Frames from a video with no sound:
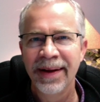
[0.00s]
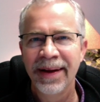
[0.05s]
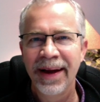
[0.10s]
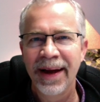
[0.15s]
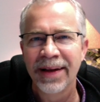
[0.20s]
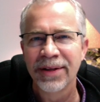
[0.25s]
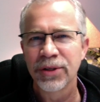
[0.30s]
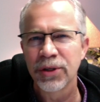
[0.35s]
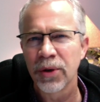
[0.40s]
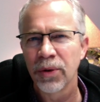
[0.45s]

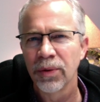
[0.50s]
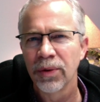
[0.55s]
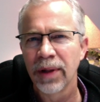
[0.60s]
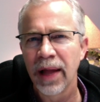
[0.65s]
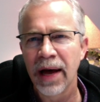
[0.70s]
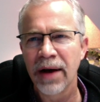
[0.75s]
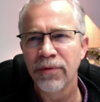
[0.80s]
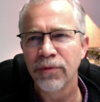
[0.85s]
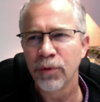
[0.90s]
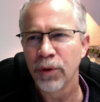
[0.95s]
And so
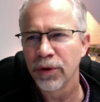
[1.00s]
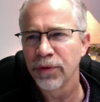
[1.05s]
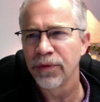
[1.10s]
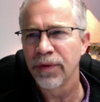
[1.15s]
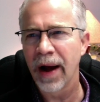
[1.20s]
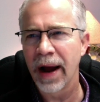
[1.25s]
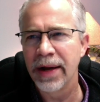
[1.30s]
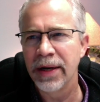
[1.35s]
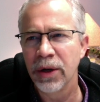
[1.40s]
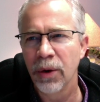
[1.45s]
love will
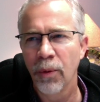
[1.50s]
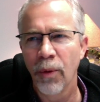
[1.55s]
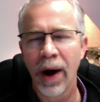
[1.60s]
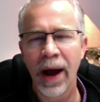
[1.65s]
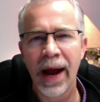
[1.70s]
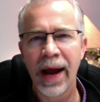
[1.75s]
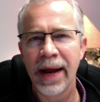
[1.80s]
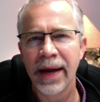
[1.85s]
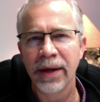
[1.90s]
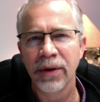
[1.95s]
find a
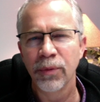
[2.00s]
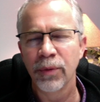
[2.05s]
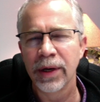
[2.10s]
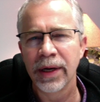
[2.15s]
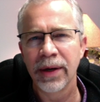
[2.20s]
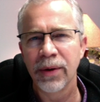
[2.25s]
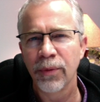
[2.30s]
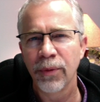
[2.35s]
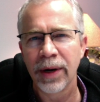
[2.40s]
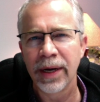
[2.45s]
way, and
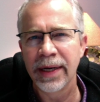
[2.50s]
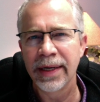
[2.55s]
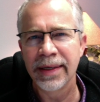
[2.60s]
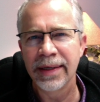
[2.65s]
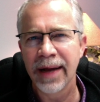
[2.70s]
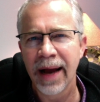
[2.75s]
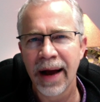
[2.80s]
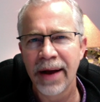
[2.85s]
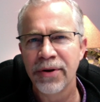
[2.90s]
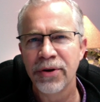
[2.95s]

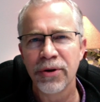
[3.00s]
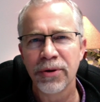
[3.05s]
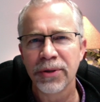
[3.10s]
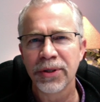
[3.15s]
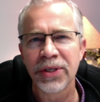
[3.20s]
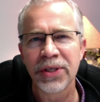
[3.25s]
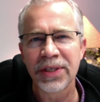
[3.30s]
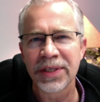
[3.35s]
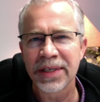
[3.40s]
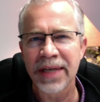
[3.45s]
we
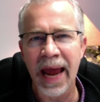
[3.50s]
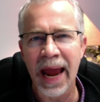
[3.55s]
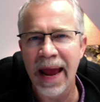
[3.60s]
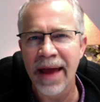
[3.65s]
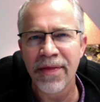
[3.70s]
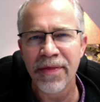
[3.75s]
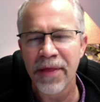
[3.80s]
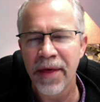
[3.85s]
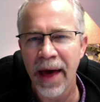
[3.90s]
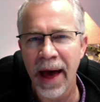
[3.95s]

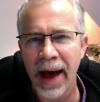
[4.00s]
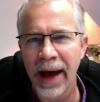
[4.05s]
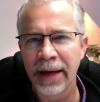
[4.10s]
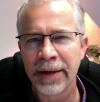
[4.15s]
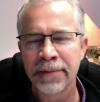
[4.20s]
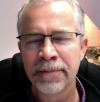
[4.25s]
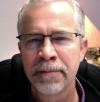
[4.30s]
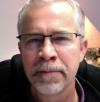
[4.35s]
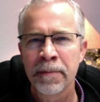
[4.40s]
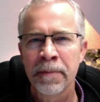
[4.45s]
understand that.
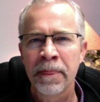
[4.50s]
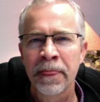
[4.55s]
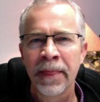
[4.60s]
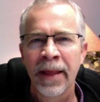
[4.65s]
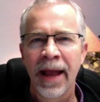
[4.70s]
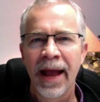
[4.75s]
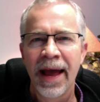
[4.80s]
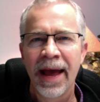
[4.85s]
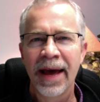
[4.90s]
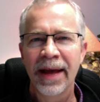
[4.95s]

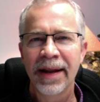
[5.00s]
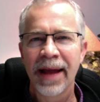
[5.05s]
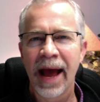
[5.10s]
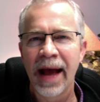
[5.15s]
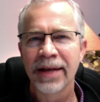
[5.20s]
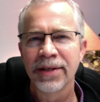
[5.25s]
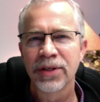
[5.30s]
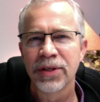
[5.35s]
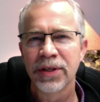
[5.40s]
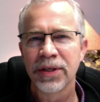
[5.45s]
And
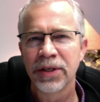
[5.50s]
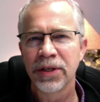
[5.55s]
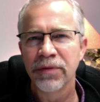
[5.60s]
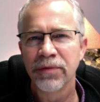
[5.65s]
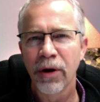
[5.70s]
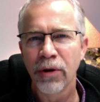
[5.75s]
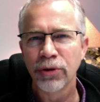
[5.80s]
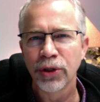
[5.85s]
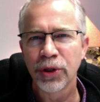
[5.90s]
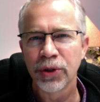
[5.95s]
as the
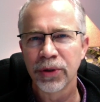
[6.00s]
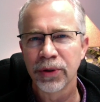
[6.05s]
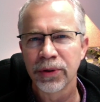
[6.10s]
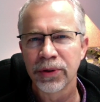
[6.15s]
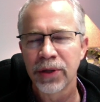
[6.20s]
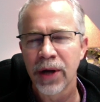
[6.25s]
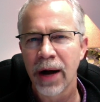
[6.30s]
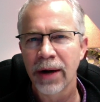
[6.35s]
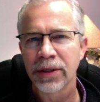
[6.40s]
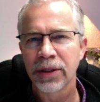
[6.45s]
devotional
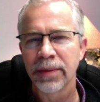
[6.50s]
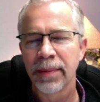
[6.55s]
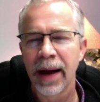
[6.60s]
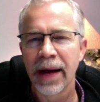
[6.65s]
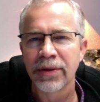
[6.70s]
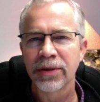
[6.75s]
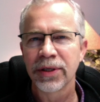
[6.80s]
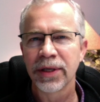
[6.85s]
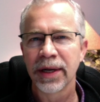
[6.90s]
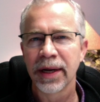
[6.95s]
talks
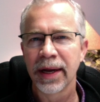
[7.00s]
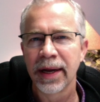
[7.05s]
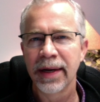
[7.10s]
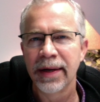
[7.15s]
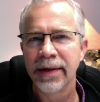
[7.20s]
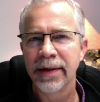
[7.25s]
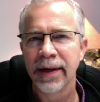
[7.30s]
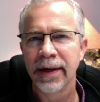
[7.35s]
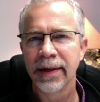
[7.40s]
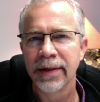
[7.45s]
about
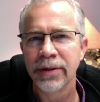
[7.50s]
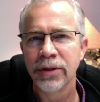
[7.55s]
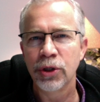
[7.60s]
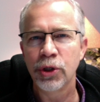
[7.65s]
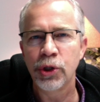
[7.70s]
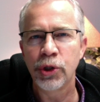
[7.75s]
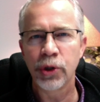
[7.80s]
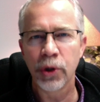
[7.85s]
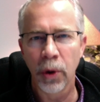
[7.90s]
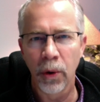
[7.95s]
today,
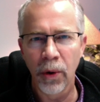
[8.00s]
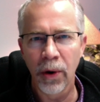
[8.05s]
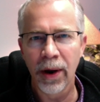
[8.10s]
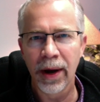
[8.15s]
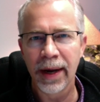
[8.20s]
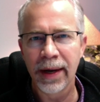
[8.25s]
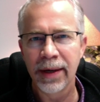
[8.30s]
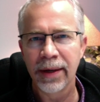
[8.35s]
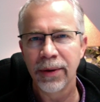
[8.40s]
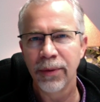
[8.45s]

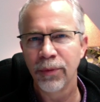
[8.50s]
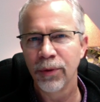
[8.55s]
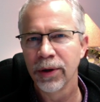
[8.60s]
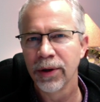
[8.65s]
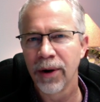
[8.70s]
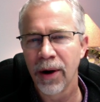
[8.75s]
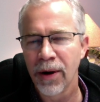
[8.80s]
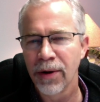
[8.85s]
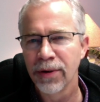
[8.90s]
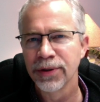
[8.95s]
joy will
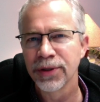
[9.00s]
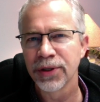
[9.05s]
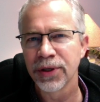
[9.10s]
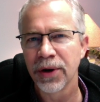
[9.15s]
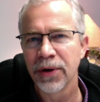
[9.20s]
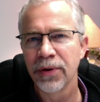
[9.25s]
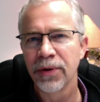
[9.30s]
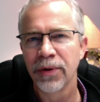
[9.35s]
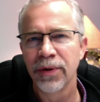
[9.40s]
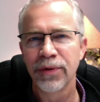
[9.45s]

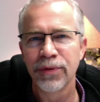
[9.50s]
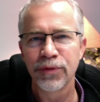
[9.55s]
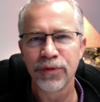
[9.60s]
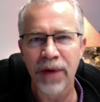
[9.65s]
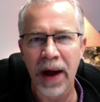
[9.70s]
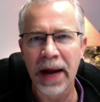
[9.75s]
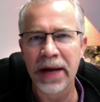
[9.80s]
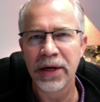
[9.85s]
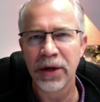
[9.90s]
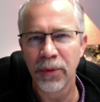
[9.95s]
also
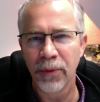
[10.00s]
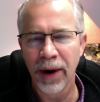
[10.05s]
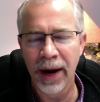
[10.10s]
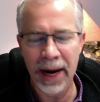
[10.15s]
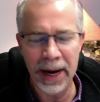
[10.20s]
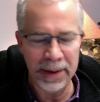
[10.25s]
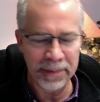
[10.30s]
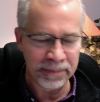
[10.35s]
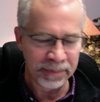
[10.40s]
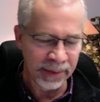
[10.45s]
find a
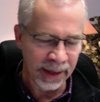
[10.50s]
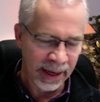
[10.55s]
way.